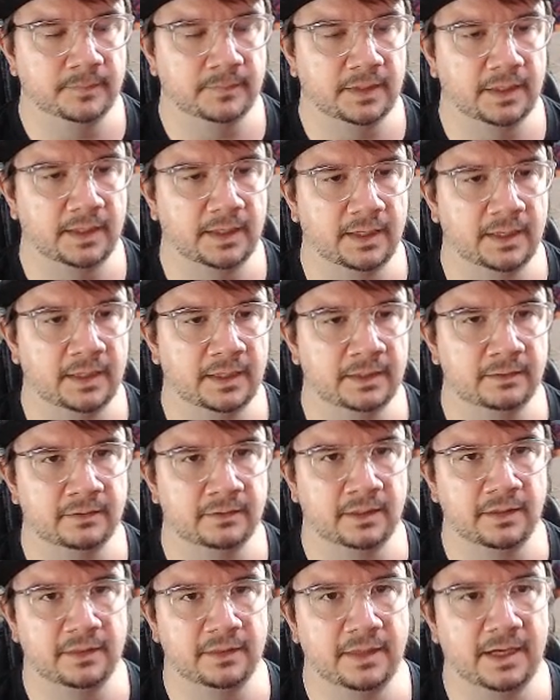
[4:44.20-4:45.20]
And
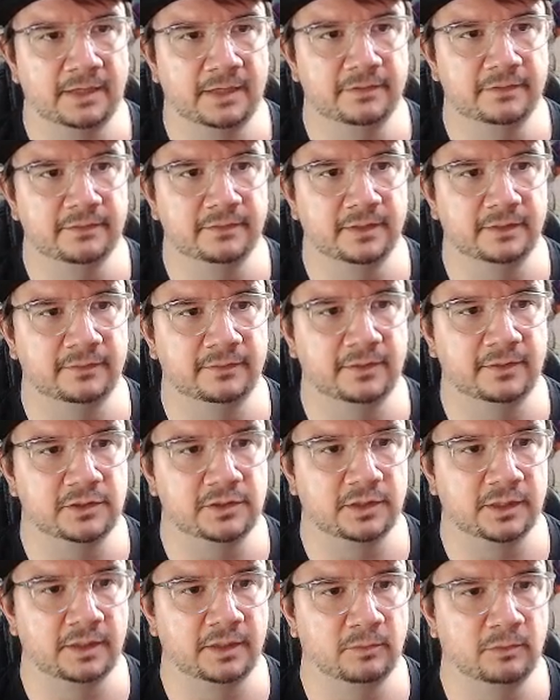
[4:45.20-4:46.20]
that's
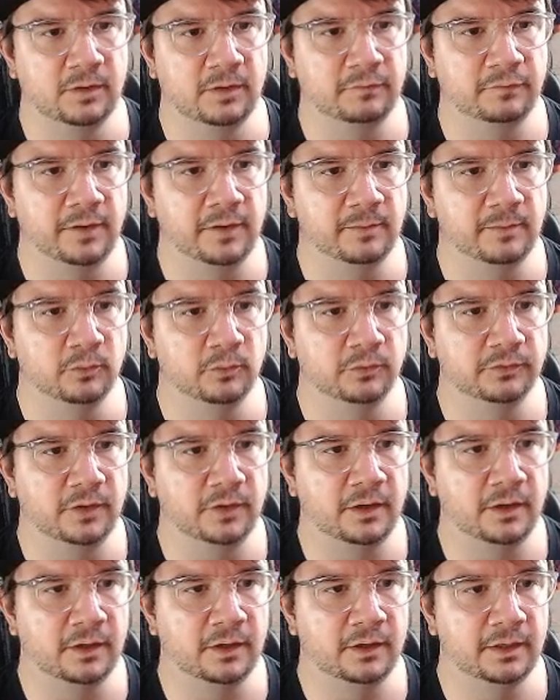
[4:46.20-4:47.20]
essentially what frame rules
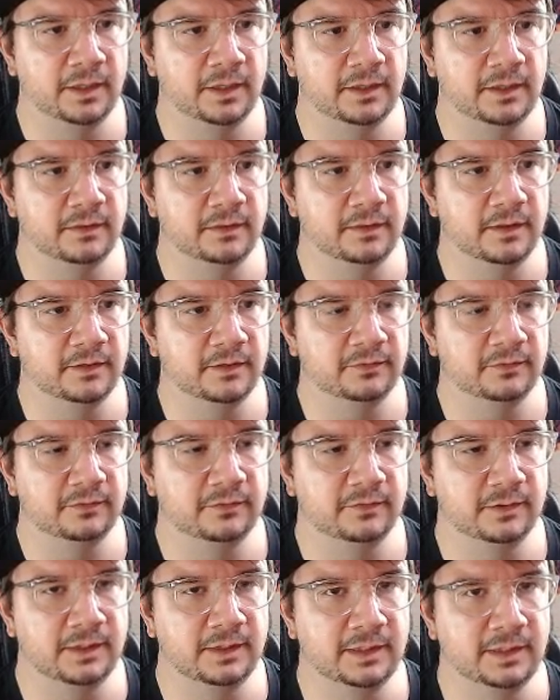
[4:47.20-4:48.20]
are in
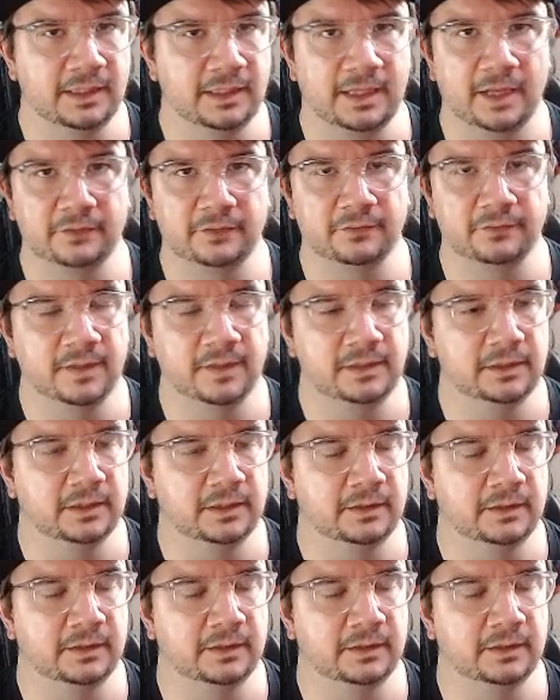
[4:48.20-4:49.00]
Castlevania.